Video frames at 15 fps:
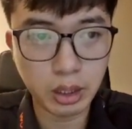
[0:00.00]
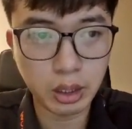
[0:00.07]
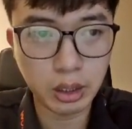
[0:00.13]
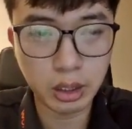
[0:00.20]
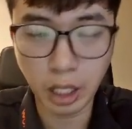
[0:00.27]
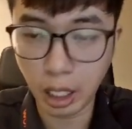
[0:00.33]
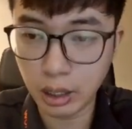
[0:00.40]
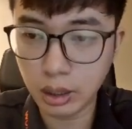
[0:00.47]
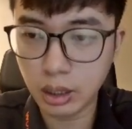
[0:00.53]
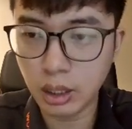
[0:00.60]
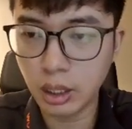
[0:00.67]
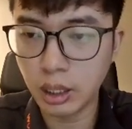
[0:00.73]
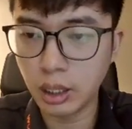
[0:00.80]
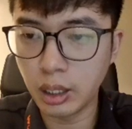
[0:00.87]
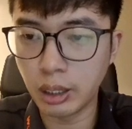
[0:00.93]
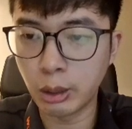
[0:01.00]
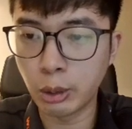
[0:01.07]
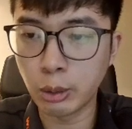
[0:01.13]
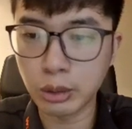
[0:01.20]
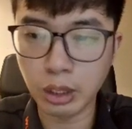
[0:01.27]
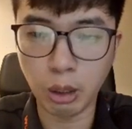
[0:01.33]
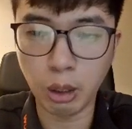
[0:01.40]
chart. It
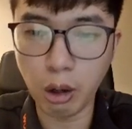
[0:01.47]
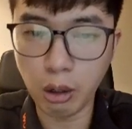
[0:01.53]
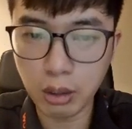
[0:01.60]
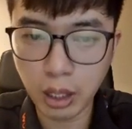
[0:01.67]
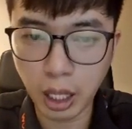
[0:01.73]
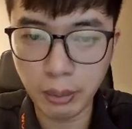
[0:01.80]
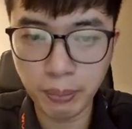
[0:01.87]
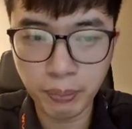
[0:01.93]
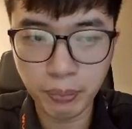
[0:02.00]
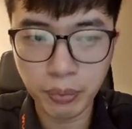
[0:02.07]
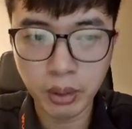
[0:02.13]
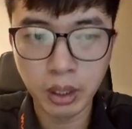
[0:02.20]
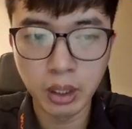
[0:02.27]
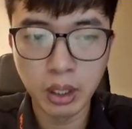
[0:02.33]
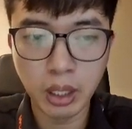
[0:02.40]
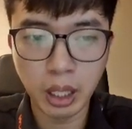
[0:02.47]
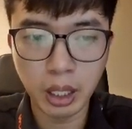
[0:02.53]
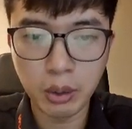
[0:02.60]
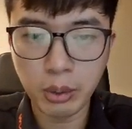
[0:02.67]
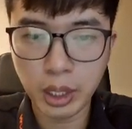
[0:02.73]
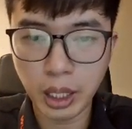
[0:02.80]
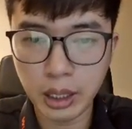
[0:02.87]
took a long time, and then
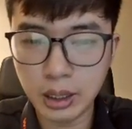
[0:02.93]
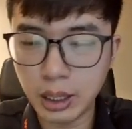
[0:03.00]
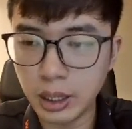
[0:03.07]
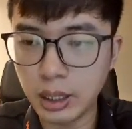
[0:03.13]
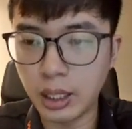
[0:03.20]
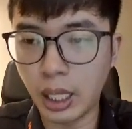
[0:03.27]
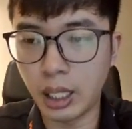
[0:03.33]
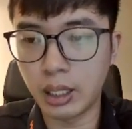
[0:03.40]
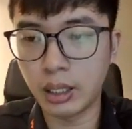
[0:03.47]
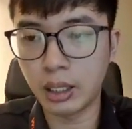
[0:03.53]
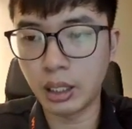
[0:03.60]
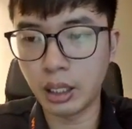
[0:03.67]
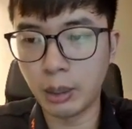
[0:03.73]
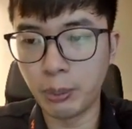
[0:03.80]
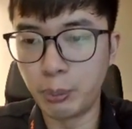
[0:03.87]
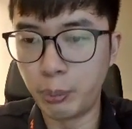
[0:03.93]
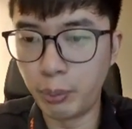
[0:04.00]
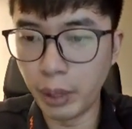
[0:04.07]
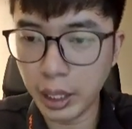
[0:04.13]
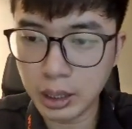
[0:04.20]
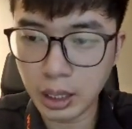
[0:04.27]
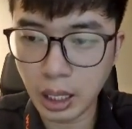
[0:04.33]
we can see that it
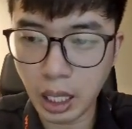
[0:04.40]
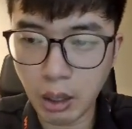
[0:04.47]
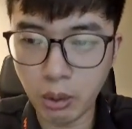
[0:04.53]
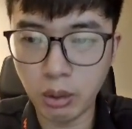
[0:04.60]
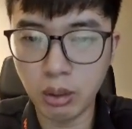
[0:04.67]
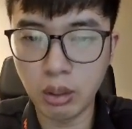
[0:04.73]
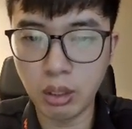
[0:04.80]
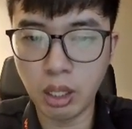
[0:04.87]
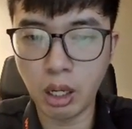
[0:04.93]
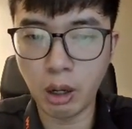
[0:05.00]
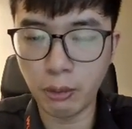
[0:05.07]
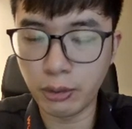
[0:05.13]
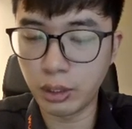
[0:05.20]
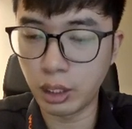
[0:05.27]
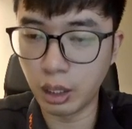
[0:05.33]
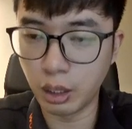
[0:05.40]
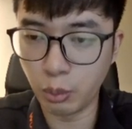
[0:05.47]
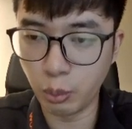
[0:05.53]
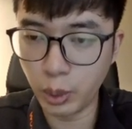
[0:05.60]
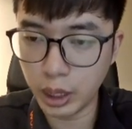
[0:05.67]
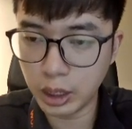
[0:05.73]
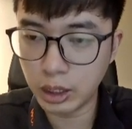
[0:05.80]
breaks out of the
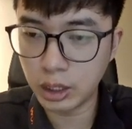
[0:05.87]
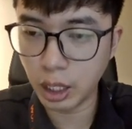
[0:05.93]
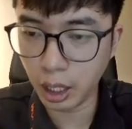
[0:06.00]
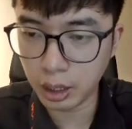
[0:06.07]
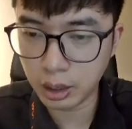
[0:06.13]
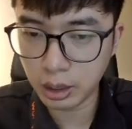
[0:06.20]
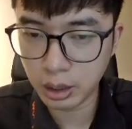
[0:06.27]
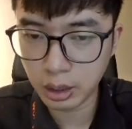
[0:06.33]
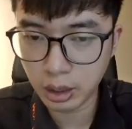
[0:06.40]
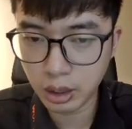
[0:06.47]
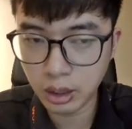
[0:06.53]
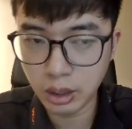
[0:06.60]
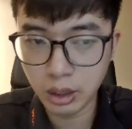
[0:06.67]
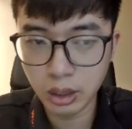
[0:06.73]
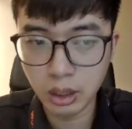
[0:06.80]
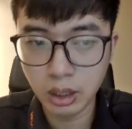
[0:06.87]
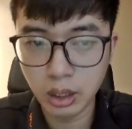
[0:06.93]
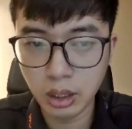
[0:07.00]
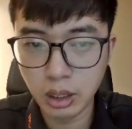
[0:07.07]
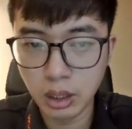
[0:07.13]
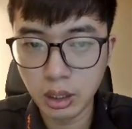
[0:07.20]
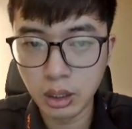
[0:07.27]
week charts.
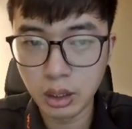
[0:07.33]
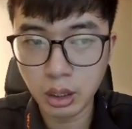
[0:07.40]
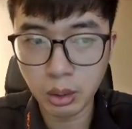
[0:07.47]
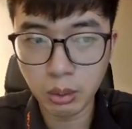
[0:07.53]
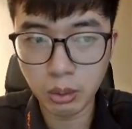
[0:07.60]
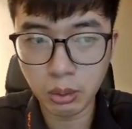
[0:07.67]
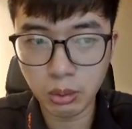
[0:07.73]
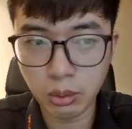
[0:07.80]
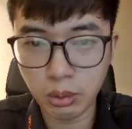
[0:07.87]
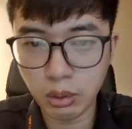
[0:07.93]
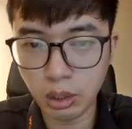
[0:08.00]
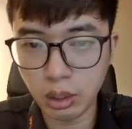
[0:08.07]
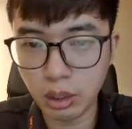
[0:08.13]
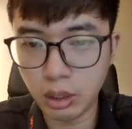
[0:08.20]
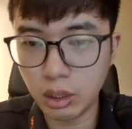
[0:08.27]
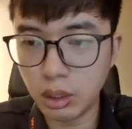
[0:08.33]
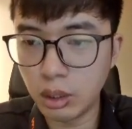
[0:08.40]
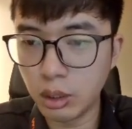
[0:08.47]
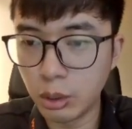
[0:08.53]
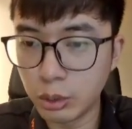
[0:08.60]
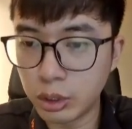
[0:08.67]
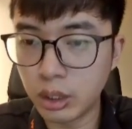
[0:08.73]
So
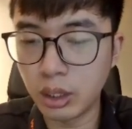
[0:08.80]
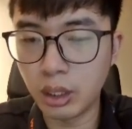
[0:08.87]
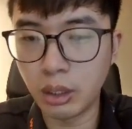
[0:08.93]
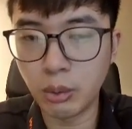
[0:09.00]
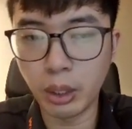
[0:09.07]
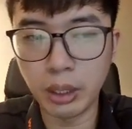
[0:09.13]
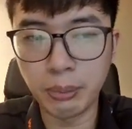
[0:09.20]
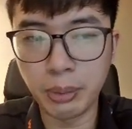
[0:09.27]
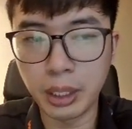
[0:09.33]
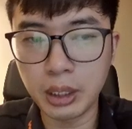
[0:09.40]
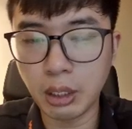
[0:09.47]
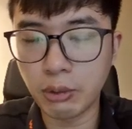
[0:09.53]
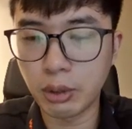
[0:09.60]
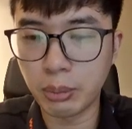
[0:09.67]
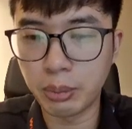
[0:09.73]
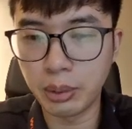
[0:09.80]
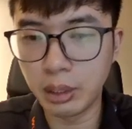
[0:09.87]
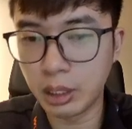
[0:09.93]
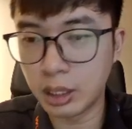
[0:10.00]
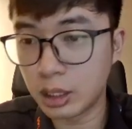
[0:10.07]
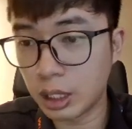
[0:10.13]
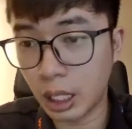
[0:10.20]
usually when it breaks out of the
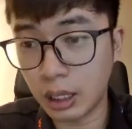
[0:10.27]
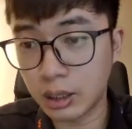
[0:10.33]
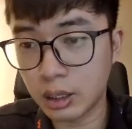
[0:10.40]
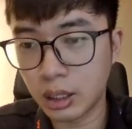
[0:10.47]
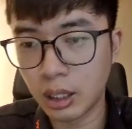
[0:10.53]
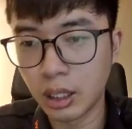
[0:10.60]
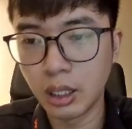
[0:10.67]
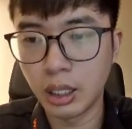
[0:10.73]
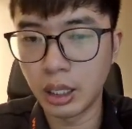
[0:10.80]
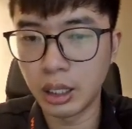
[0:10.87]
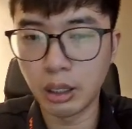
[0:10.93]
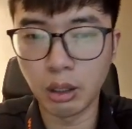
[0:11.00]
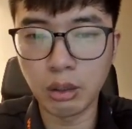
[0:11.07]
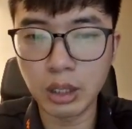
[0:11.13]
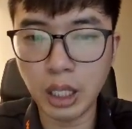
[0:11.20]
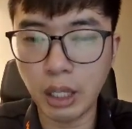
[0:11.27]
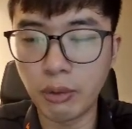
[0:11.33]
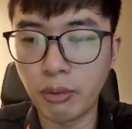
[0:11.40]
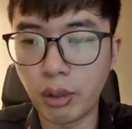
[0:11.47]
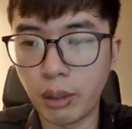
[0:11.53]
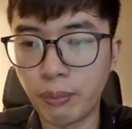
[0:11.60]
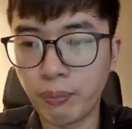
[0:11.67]
week charts in the long time
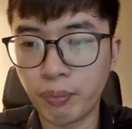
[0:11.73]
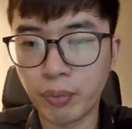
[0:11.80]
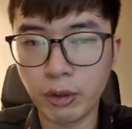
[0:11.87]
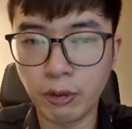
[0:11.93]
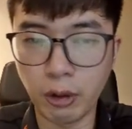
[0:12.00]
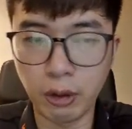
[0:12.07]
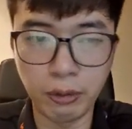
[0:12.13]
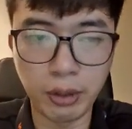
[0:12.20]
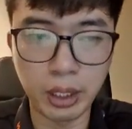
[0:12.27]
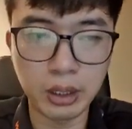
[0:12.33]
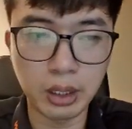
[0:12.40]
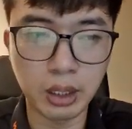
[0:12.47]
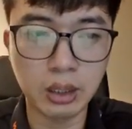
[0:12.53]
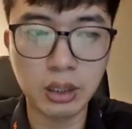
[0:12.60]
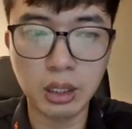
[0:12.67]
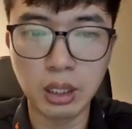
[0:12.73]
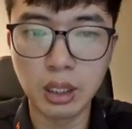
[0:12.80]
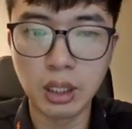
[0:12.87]
frame for investors,